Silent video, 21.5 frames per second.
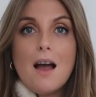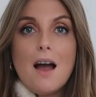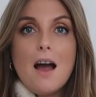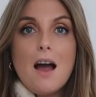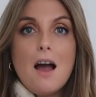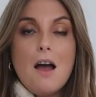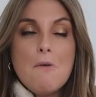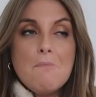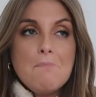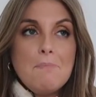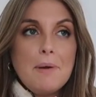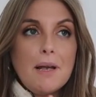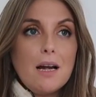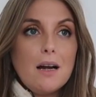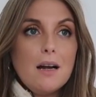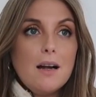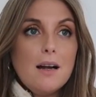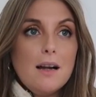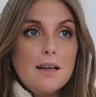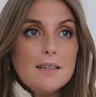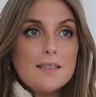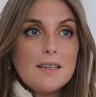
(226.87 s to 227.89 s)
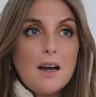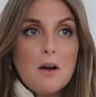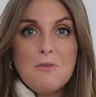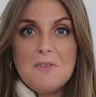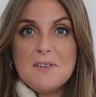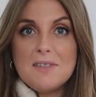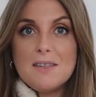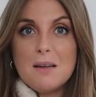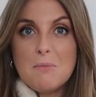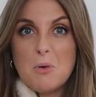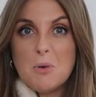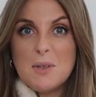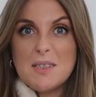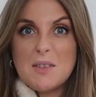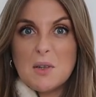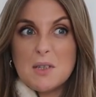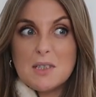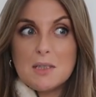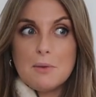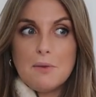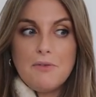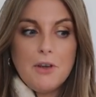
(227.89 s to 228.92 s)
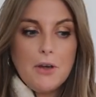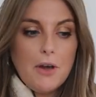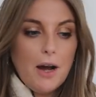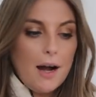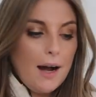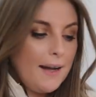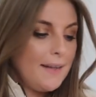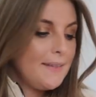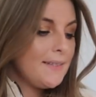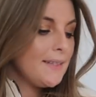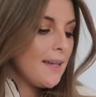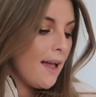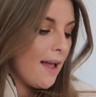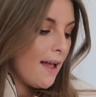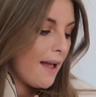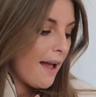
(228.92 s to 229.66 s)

um, because obviously I'm always honest with you guys.